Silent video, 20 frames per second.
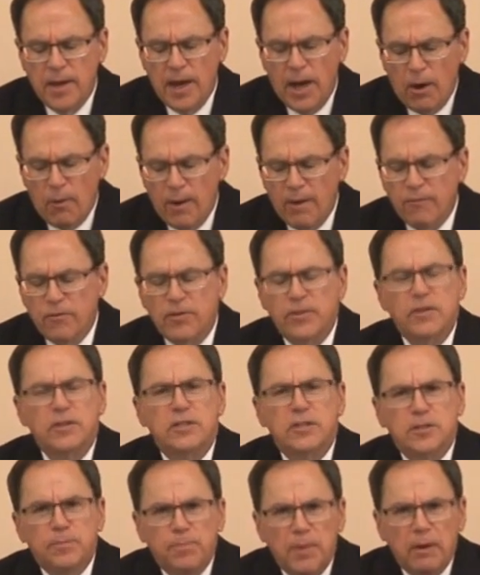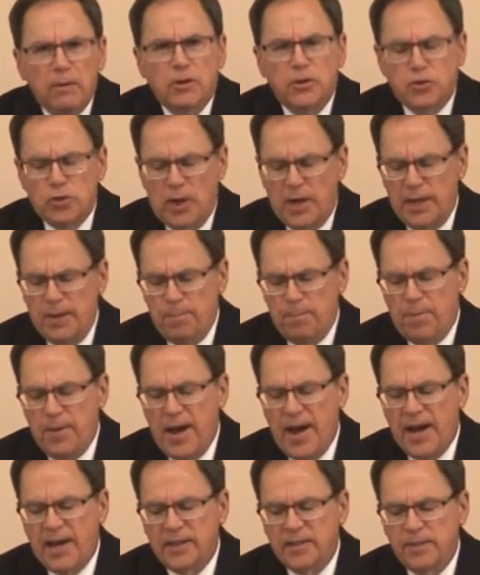However, the spiritual
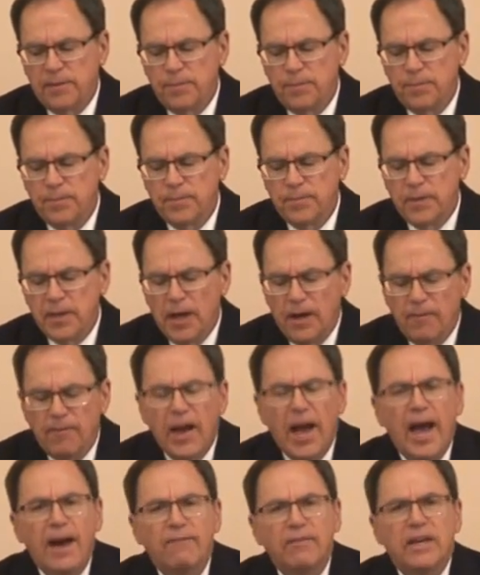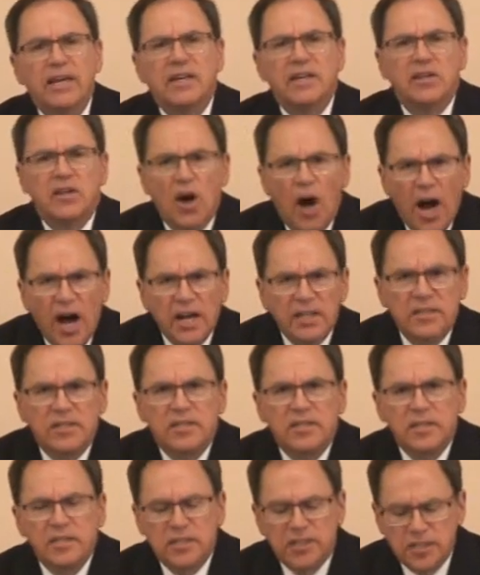impact of having
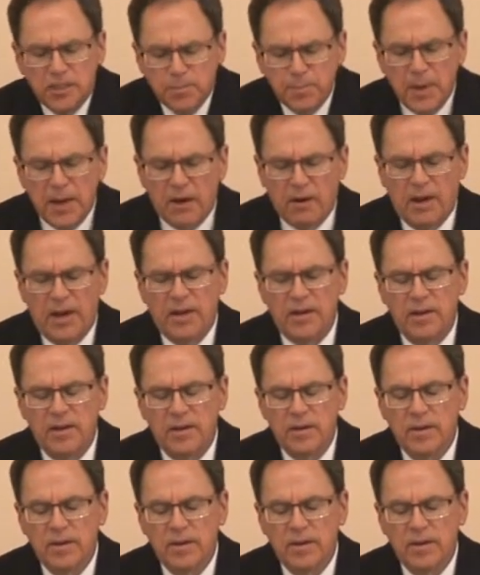God's spirit